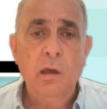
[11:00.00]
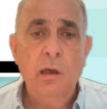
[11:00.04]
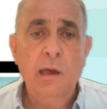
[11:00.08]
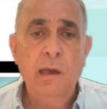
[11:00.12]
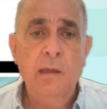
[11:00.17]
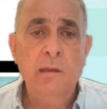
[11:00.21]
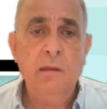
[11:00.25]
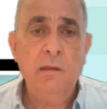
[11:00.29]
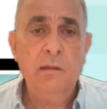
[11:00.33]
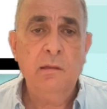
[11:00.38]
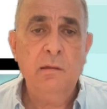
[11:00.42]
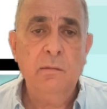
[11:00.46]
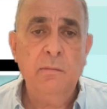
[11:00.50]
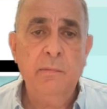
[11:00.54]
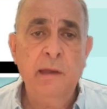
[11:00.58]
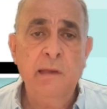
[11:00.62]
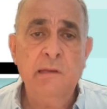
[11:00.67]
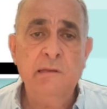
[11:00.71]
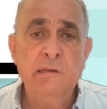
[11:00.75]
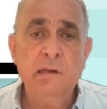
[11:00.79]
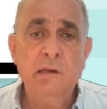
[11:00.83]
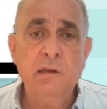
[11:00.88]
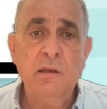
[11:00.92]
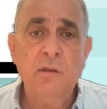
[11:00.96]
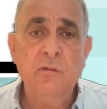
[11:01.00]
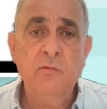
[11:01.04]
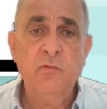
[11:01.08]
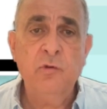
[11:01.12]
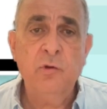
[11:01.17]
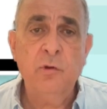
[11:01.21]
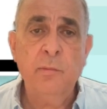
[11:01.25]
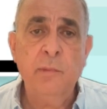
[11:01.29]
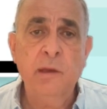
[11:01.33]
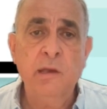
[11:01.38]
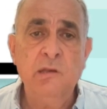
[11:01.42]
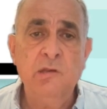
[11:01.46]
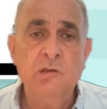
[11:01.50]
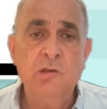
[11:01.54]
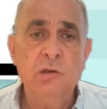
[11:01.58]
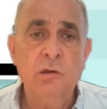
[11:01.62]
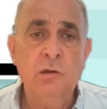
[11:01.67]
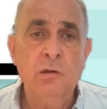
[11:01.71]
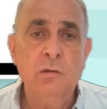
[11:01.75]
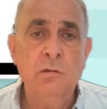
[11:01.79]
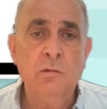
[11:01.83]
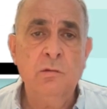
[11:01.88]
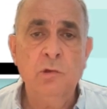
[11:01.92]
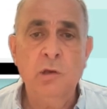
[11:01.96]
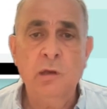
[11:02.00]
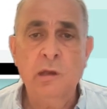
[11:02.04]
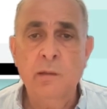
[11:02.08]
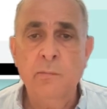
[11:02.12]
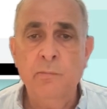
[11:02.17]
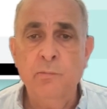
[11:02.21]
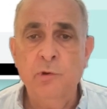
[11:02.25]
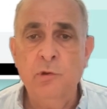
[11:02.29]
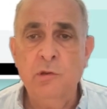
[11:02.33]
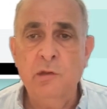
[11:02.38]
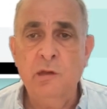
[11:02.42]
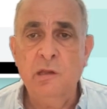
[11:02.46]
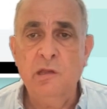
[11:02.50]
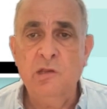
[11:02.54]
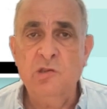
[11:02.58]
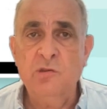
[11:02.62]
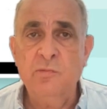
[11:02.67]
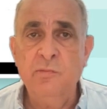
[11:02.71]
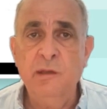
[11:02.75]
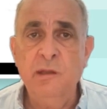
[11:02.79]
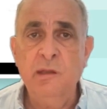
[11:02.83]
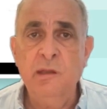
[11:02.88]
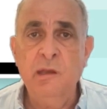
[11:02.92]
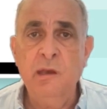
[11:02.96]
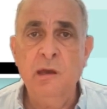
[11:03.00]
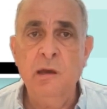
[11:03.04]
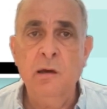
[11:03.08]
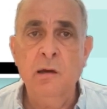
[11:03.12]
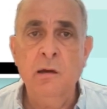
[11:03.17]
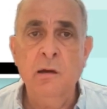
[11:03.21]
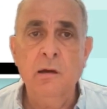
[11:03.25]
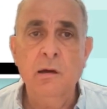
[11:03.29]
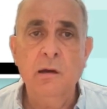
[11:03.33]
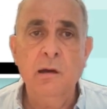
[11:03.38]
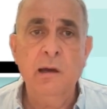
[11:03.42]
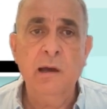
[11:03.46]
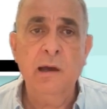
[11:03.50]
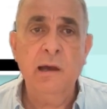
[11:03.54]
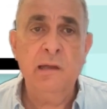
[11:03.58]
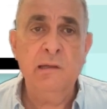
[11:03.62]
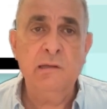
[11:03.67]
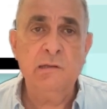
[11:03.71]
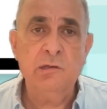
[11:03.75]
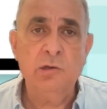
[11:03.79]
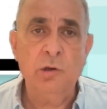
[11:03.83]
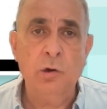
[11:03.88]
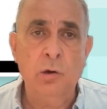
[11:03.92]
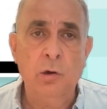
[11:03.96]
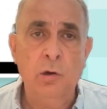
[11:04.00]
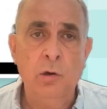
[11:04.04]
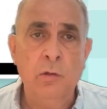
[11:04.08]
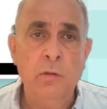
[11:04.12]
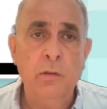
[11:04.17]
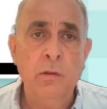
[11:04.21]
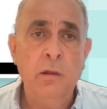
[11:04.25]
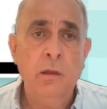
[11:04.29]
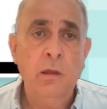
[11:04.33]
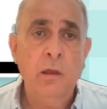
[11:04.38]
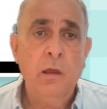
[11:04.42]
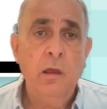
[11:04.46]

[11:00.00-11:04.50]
and basic information. You can put rich media and so on.